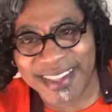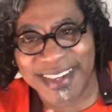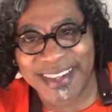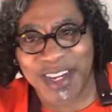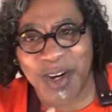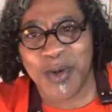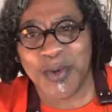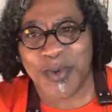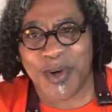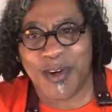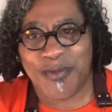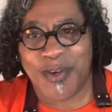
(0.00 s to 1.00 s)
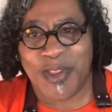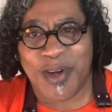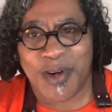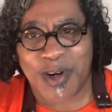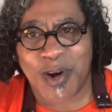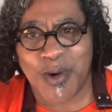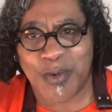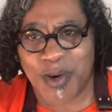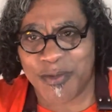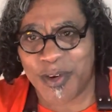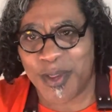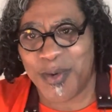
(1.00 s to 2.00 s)
code word for
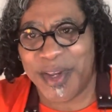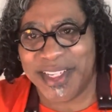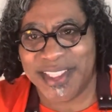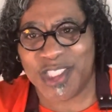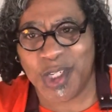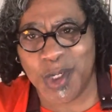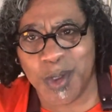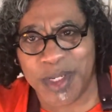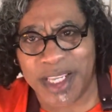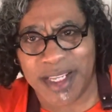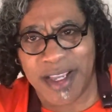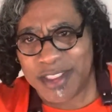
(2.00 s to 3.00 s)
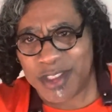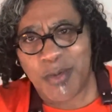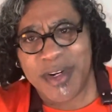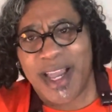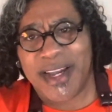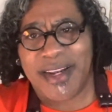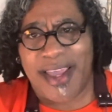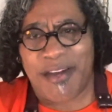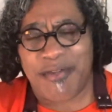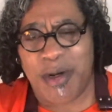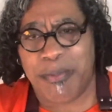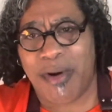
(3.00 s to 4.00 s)
the week is tuning. So we're not going to
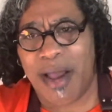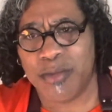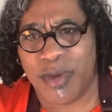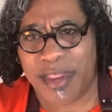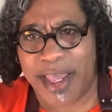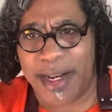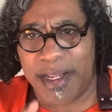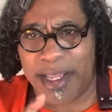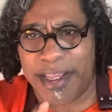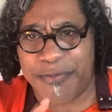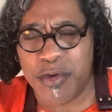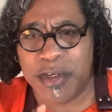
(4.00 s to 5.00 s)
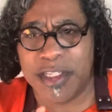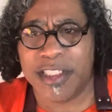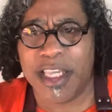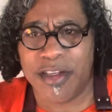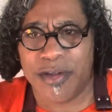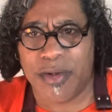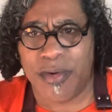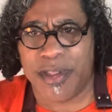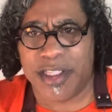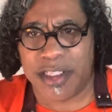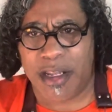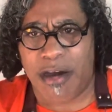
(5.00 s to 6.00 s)
have any problems with that if you continue doing
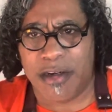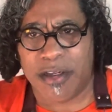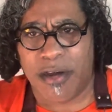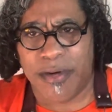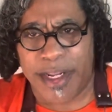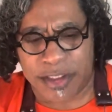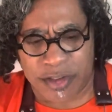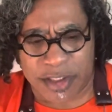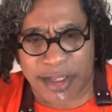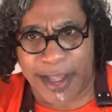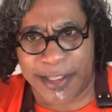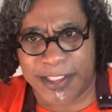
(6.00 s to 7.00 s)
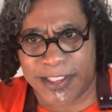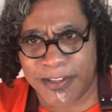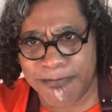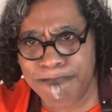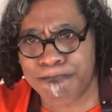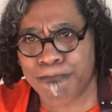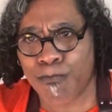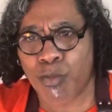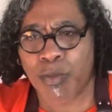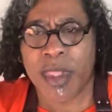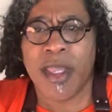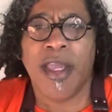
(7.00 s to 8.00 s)
these long tone exercises.
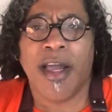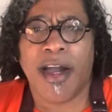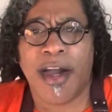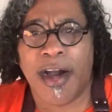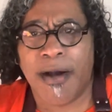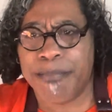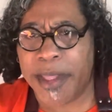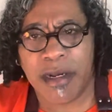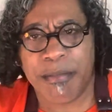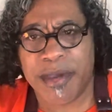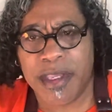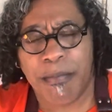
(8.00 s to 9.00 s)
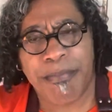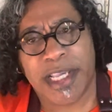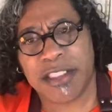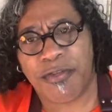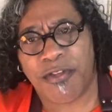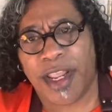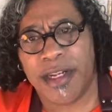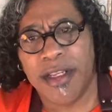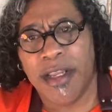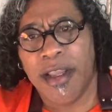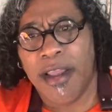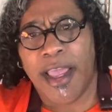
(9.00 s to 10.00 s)
They're going to be your best friend.
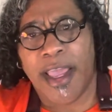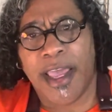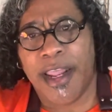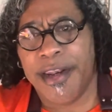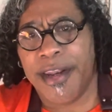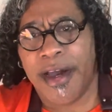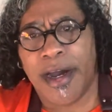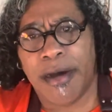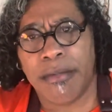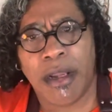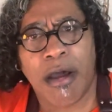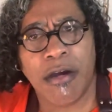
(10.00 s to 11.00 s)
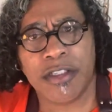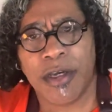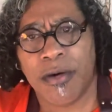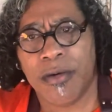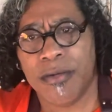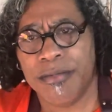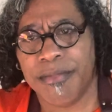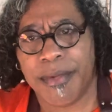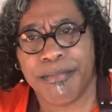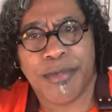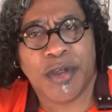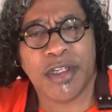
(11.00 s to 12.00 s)
And long tone,
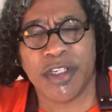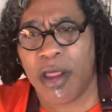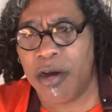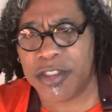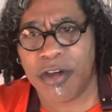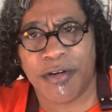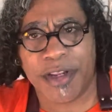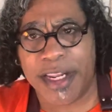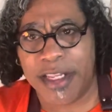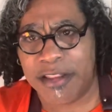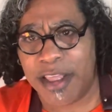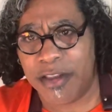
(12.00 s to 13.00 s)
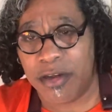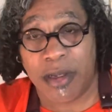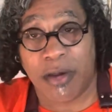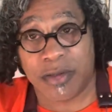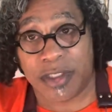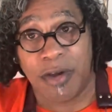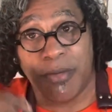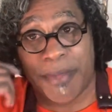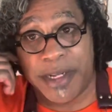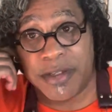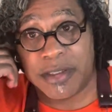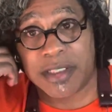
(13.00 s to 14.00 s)
you can long tone anything. You can long tone
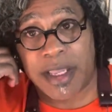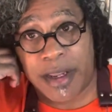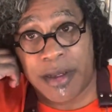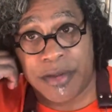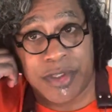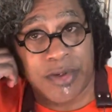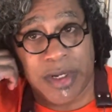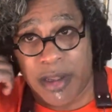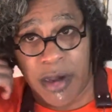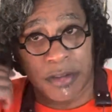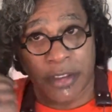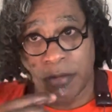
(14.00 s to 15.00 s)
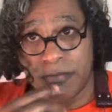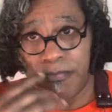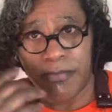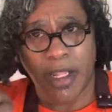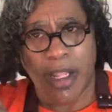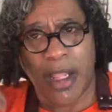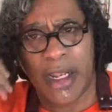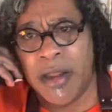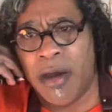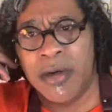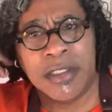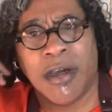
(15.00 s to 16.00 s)
major scales. You can
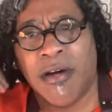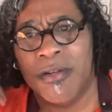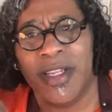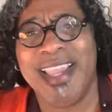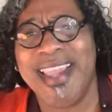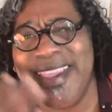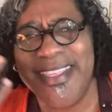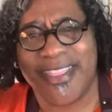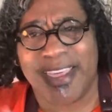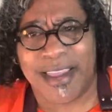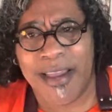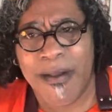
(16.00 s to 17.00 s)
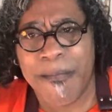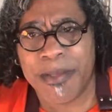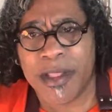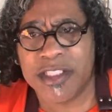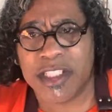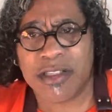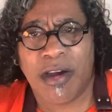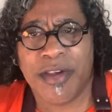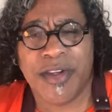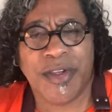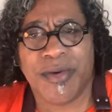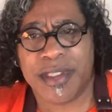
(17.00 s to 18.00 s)
long tone anything. Just all
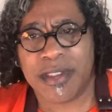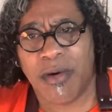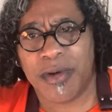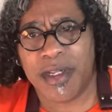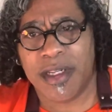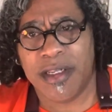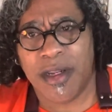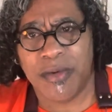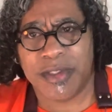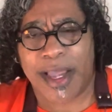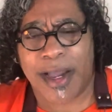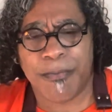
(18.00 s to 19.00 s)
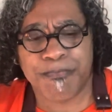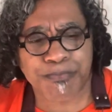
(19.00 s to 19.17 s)
you're doing is holding the notes out.